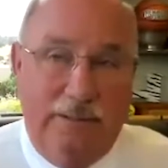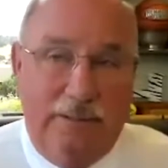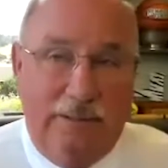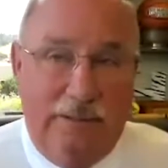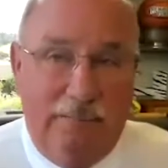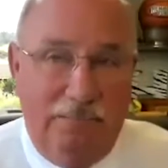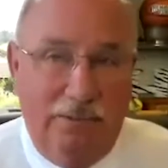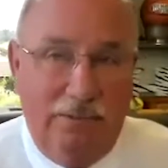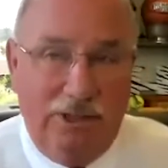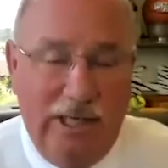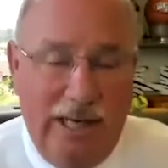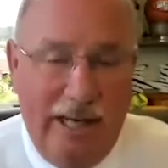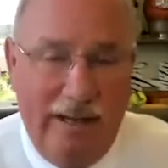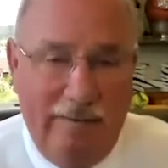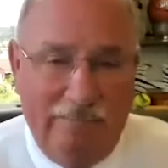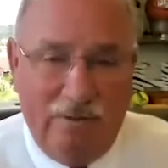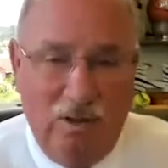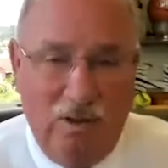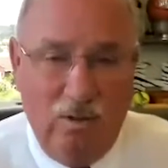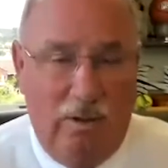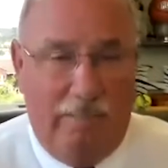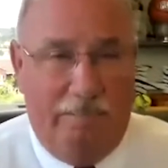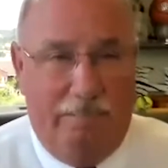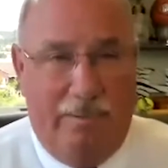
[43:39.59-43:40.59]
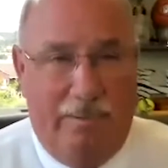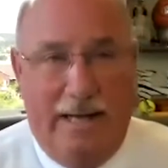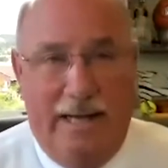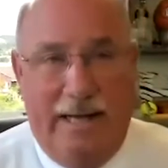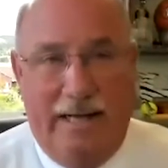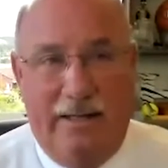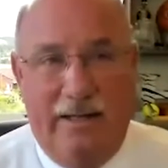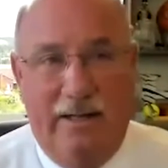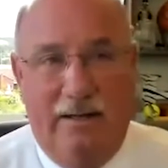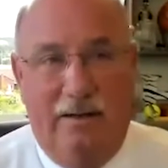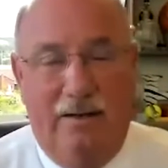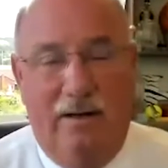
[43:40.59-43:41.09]
But you have to look
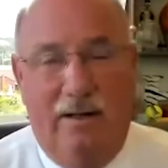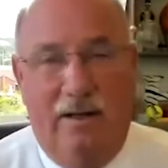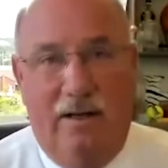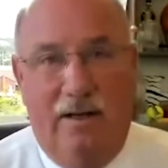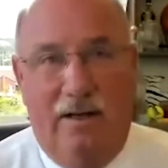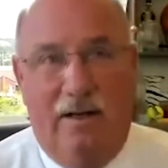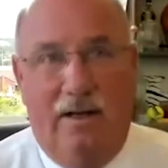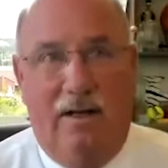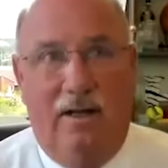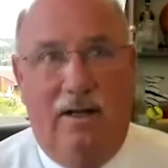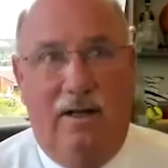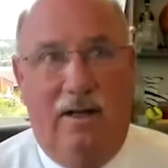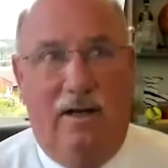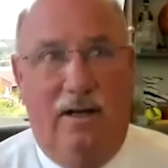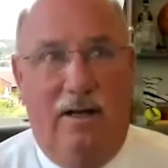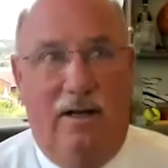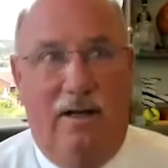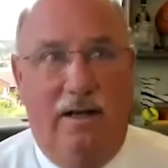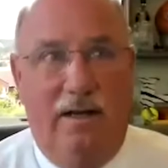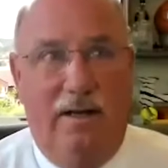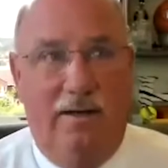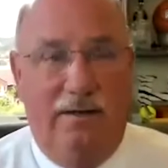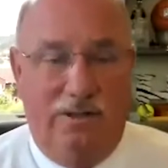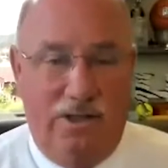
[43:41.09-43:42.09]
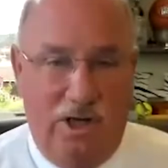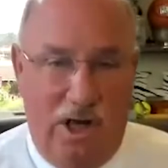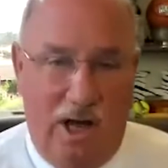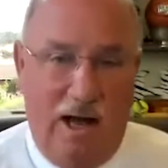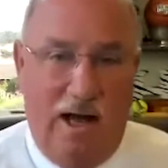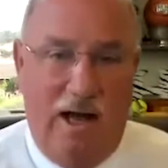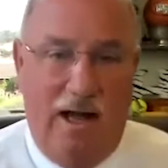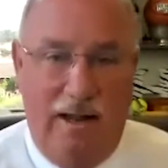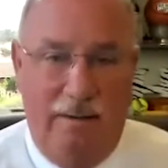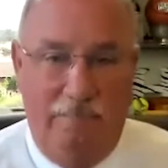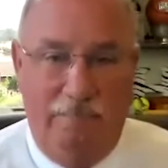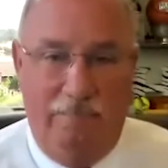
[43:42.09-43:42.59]
back in
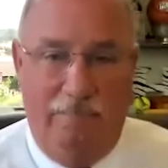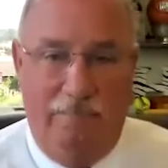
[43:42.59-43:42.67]
time.